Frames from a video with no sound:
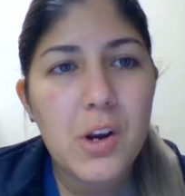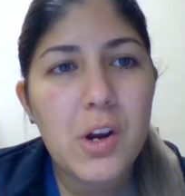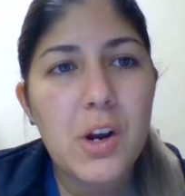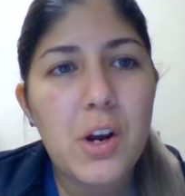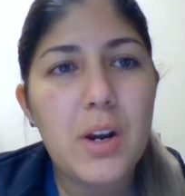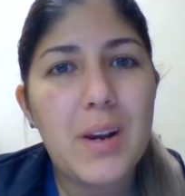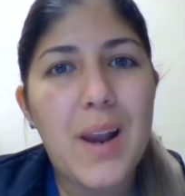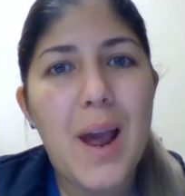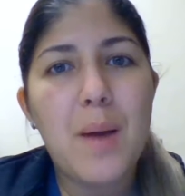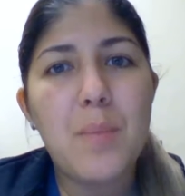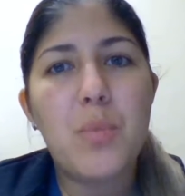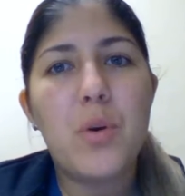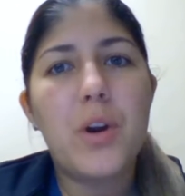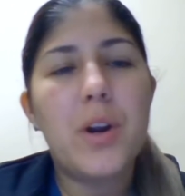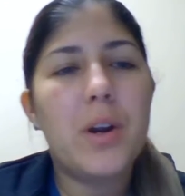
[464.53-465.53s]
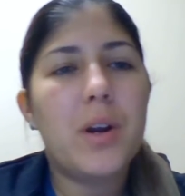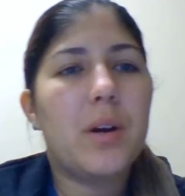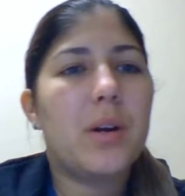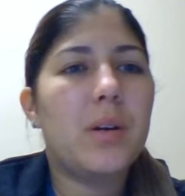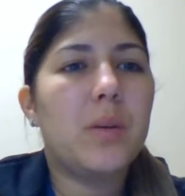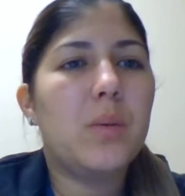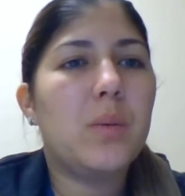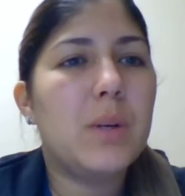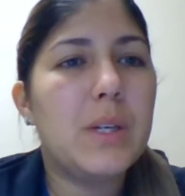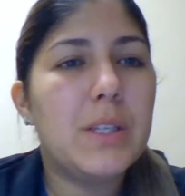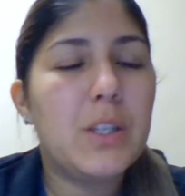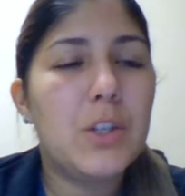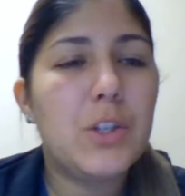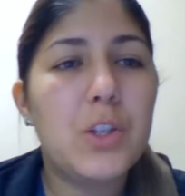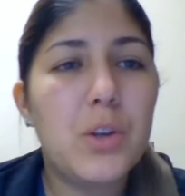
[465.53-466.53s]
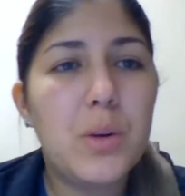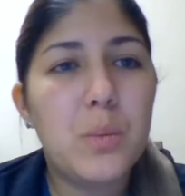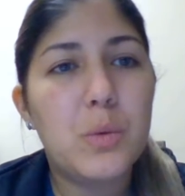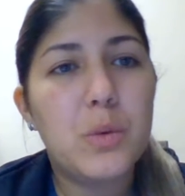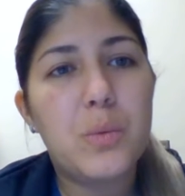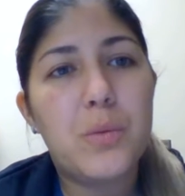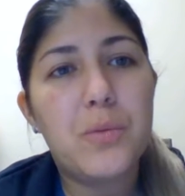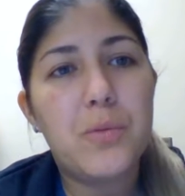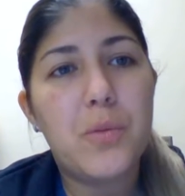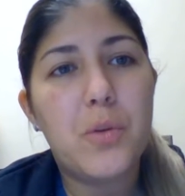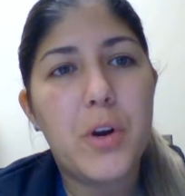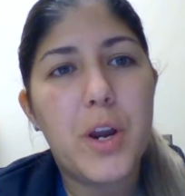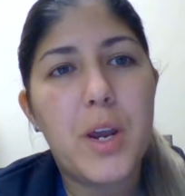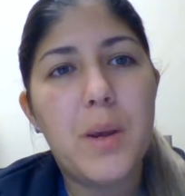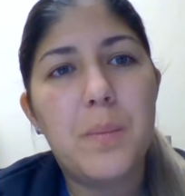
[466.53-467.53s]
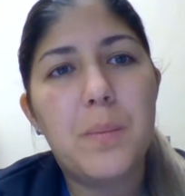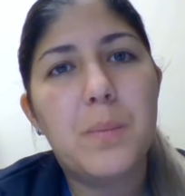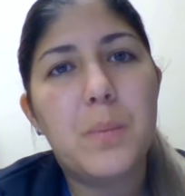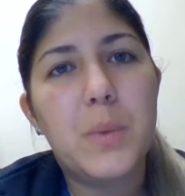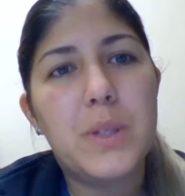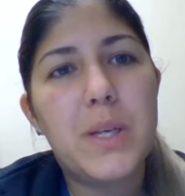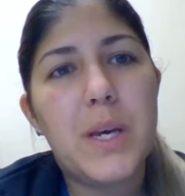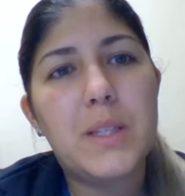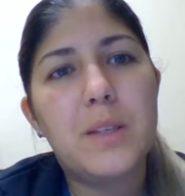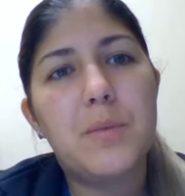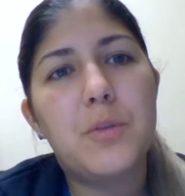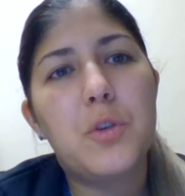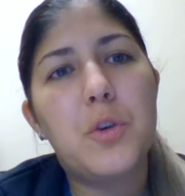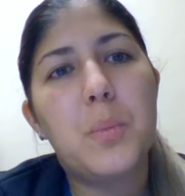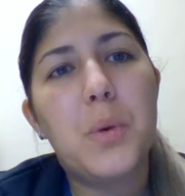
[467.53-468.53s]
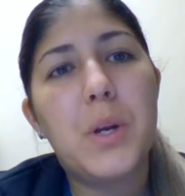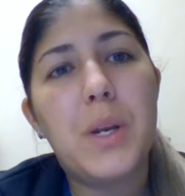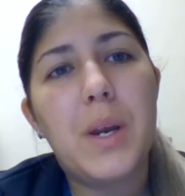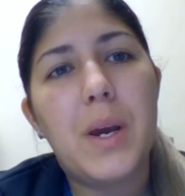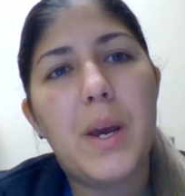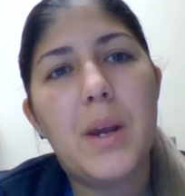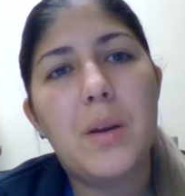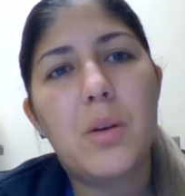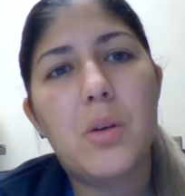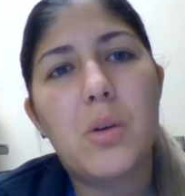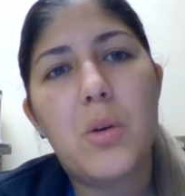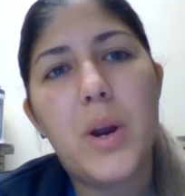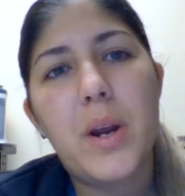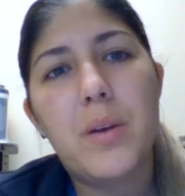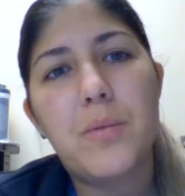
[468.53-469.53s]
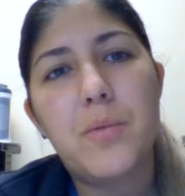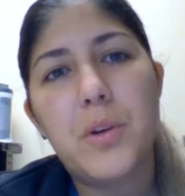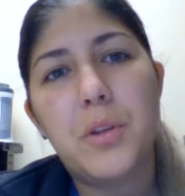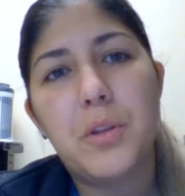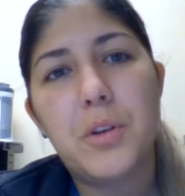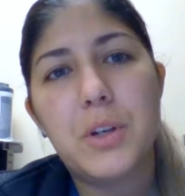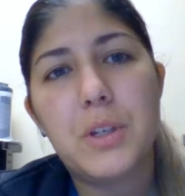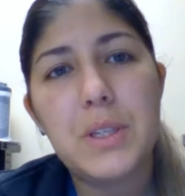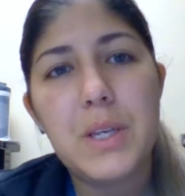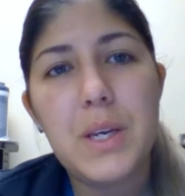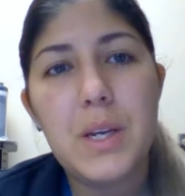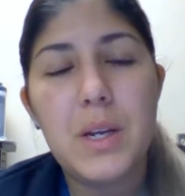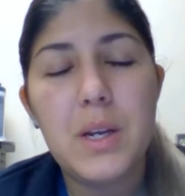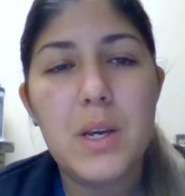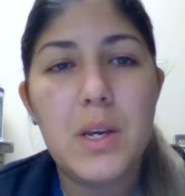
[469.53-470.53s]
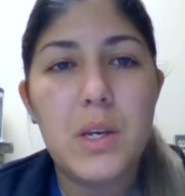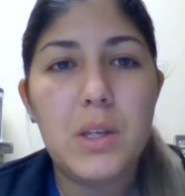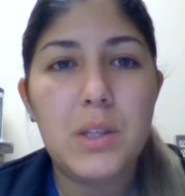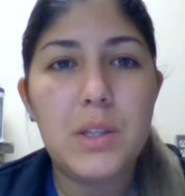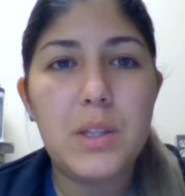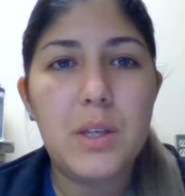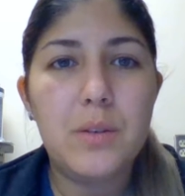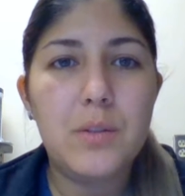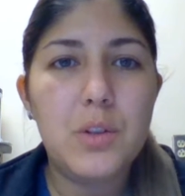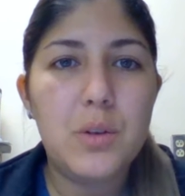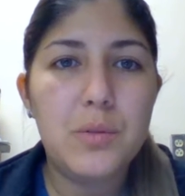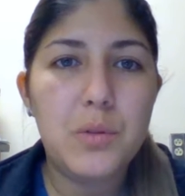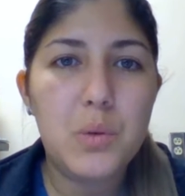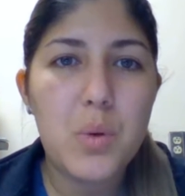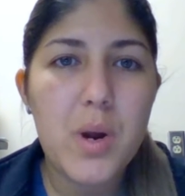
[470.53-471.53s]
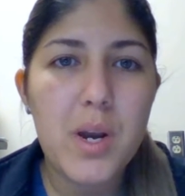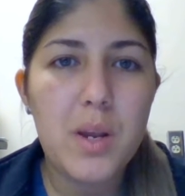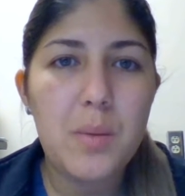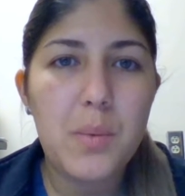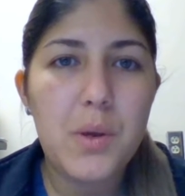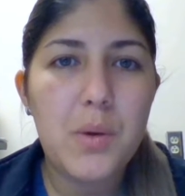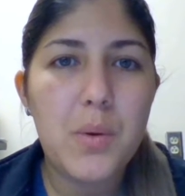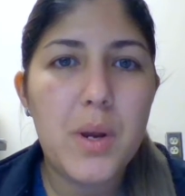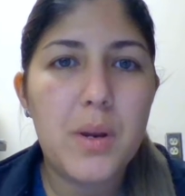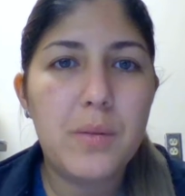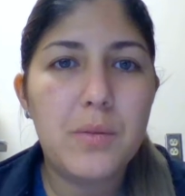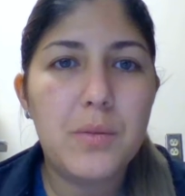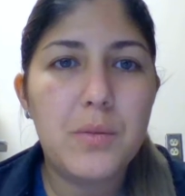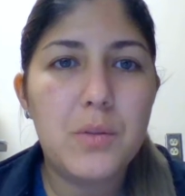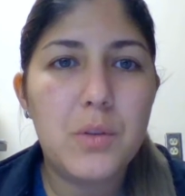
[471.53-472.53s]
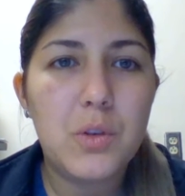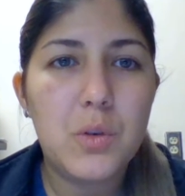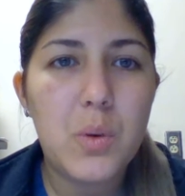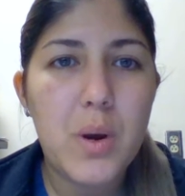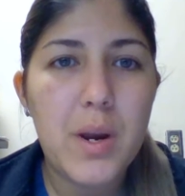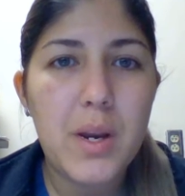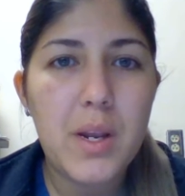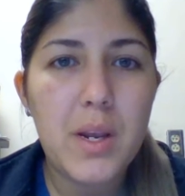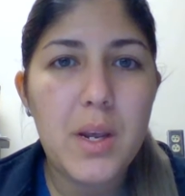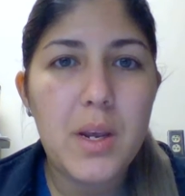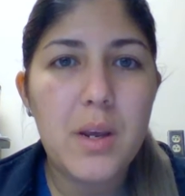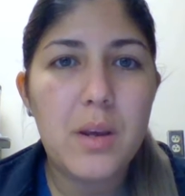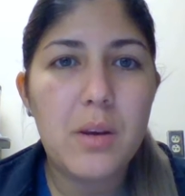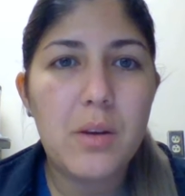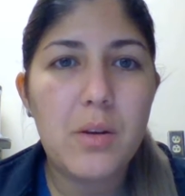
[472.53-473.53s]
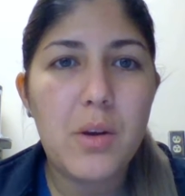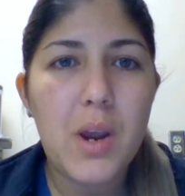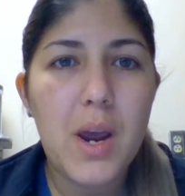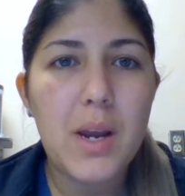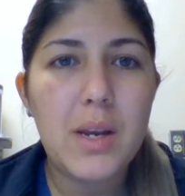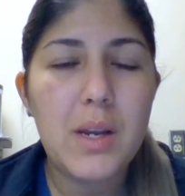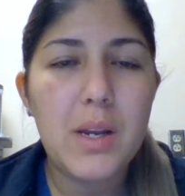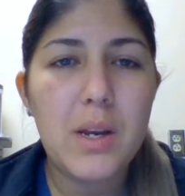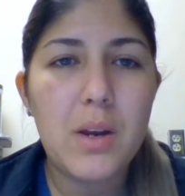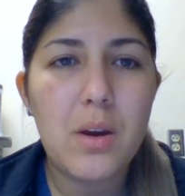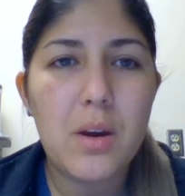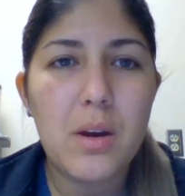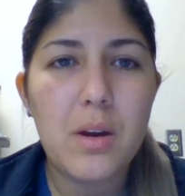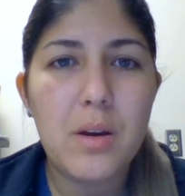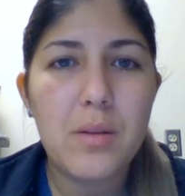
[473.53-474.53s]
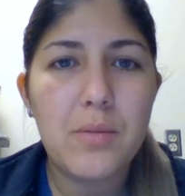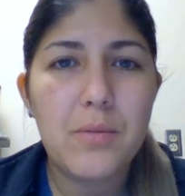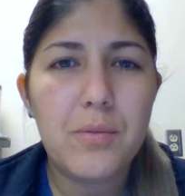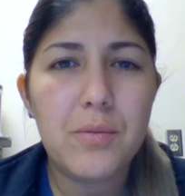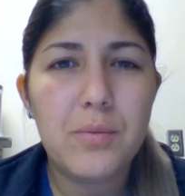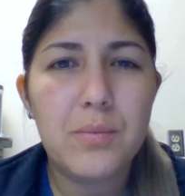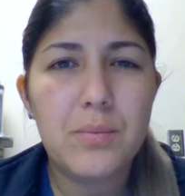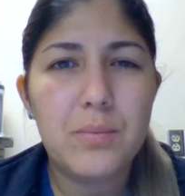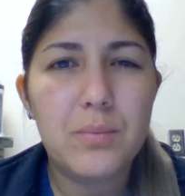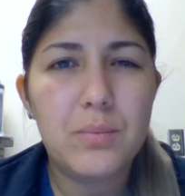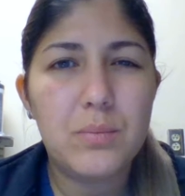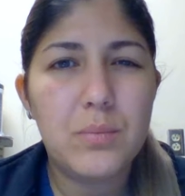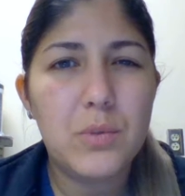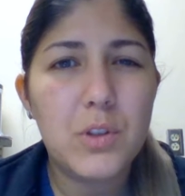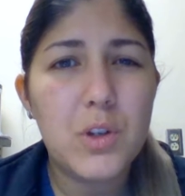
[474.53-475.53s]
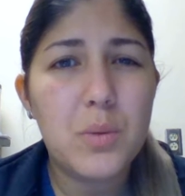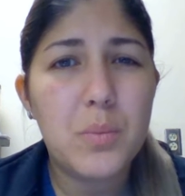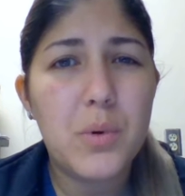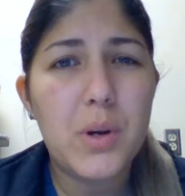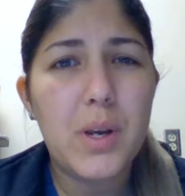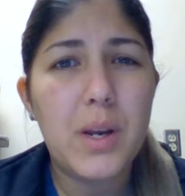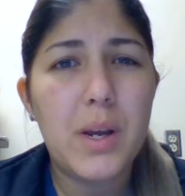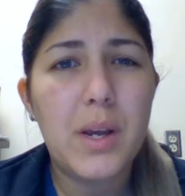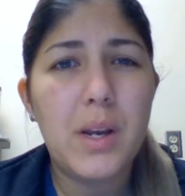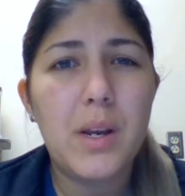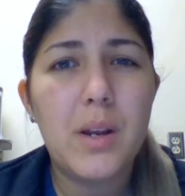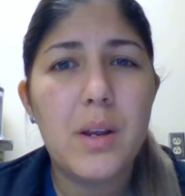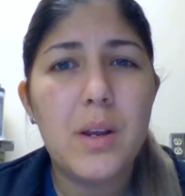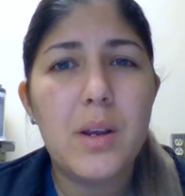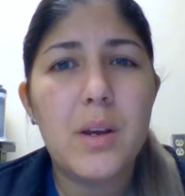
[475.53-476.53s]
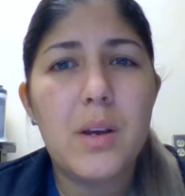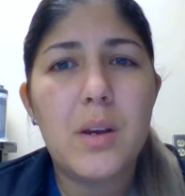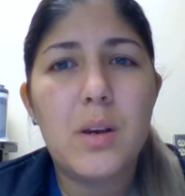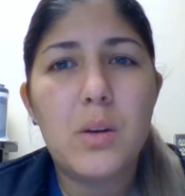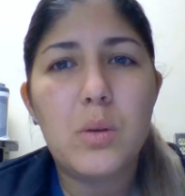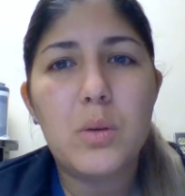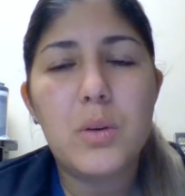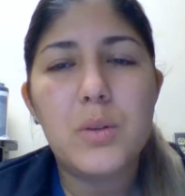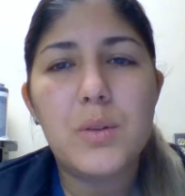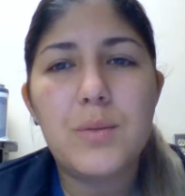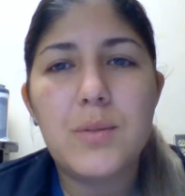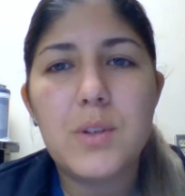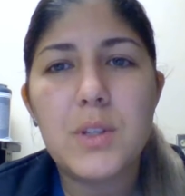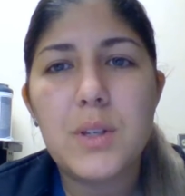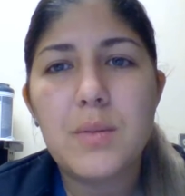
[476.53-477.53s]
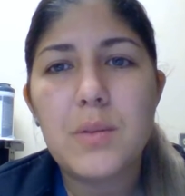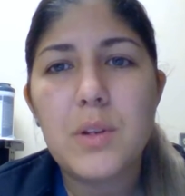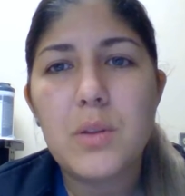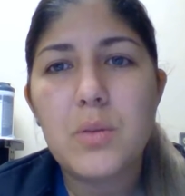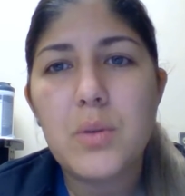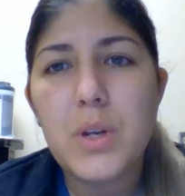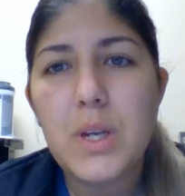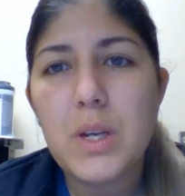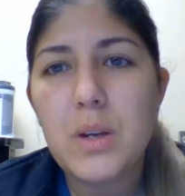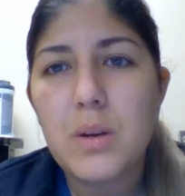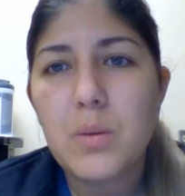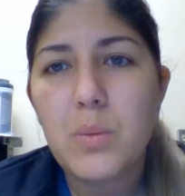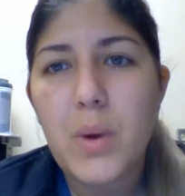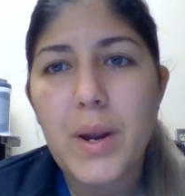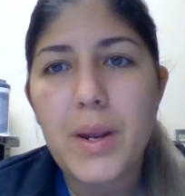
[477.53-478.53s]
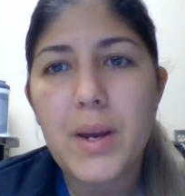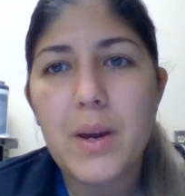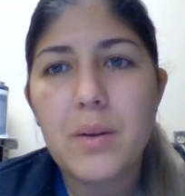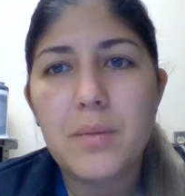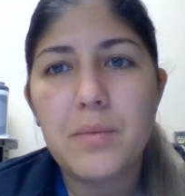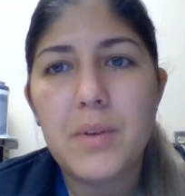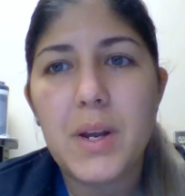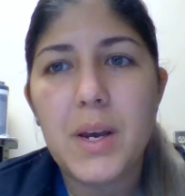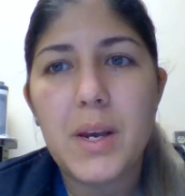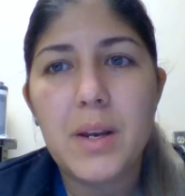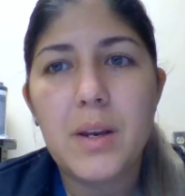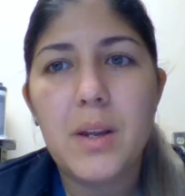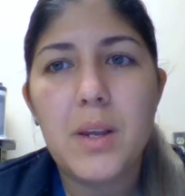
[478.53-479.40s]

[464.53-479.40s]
Her lab work was, her sodium was 140, potassium 3.9, chloride of 113, CO2 of 20, BUN of 20, creatinine of 0.9, glucose of 173, white count of 9,